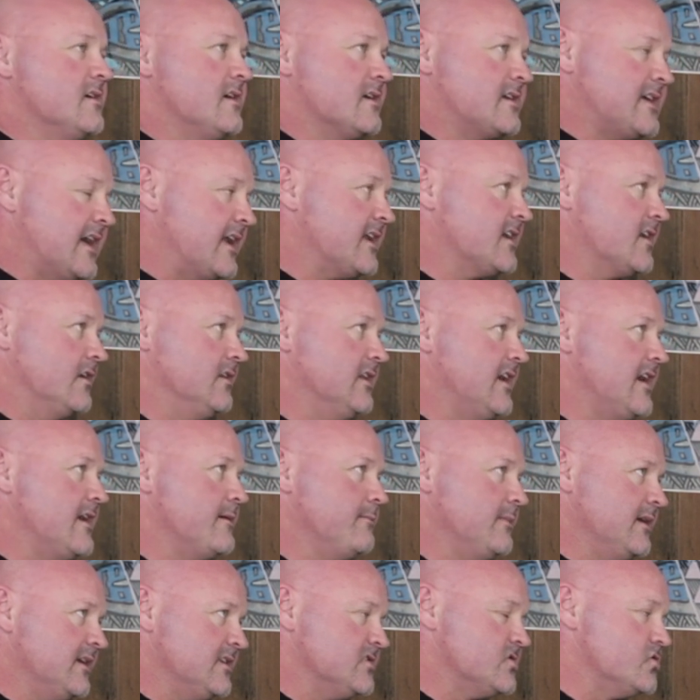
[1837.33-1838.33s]

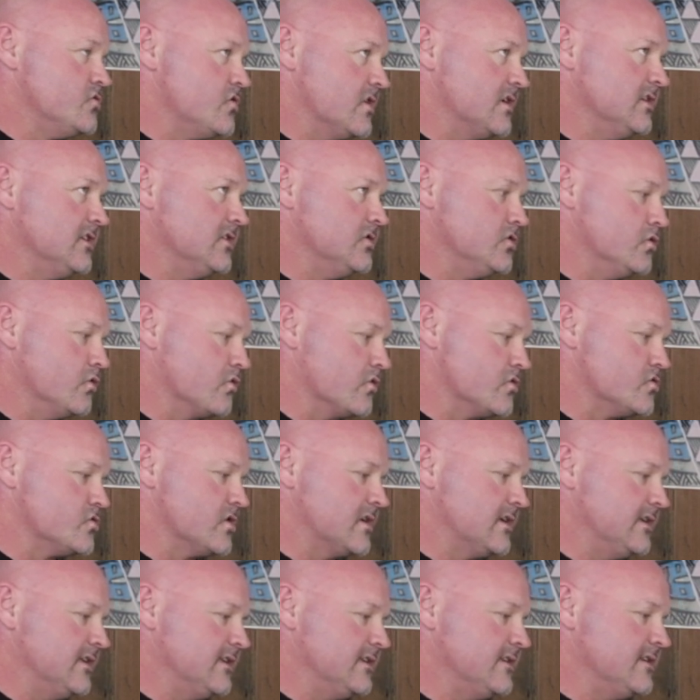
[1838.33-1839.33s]
Catecholamines, adrenaline,
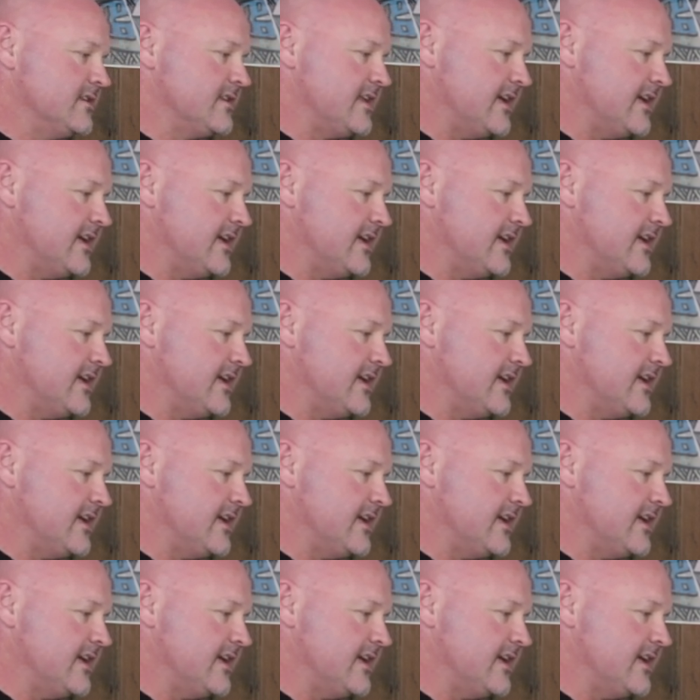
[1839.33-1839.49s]
noradrenaline,